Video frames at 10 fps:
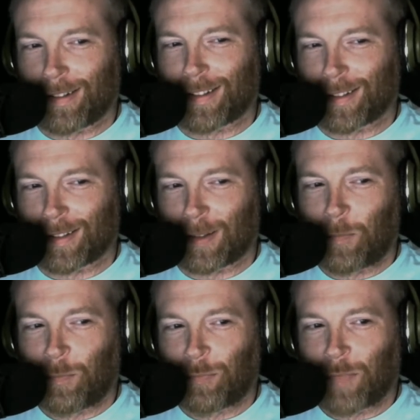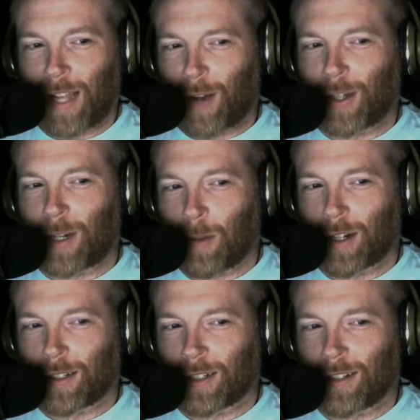this is, how can I
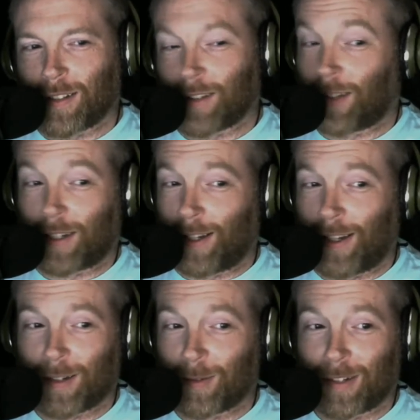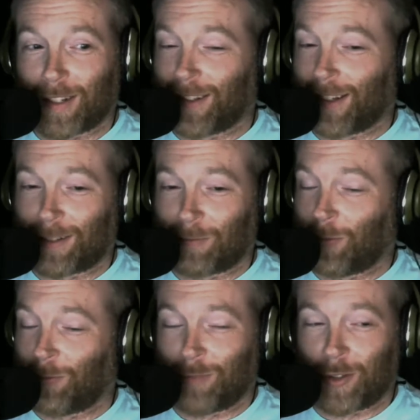monetize this? I can't. The
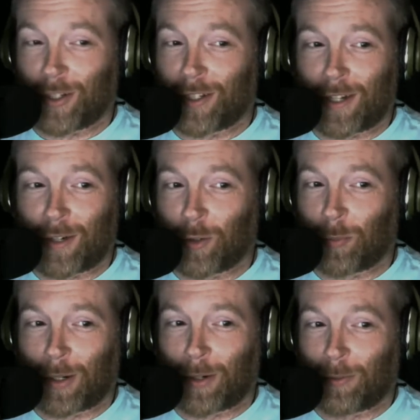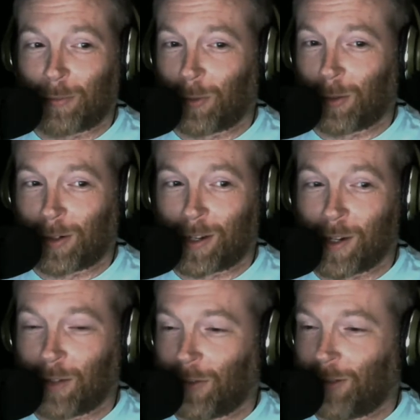gestational period for an
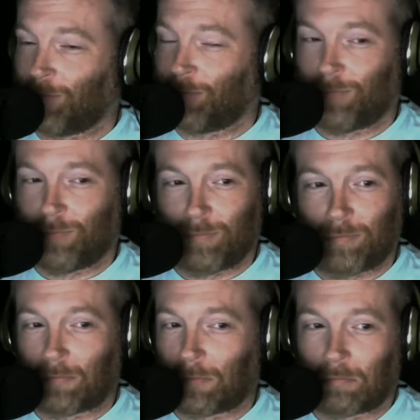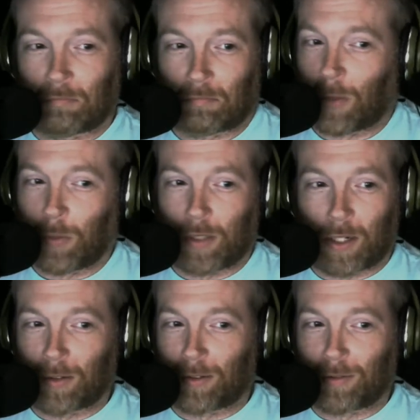elephant, no one
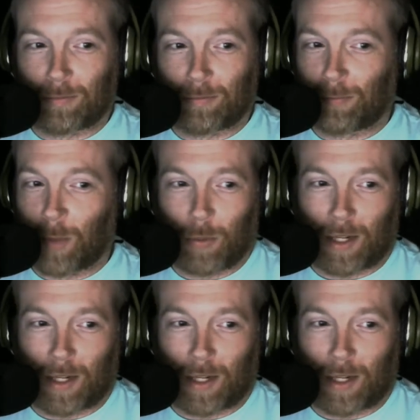cares. No one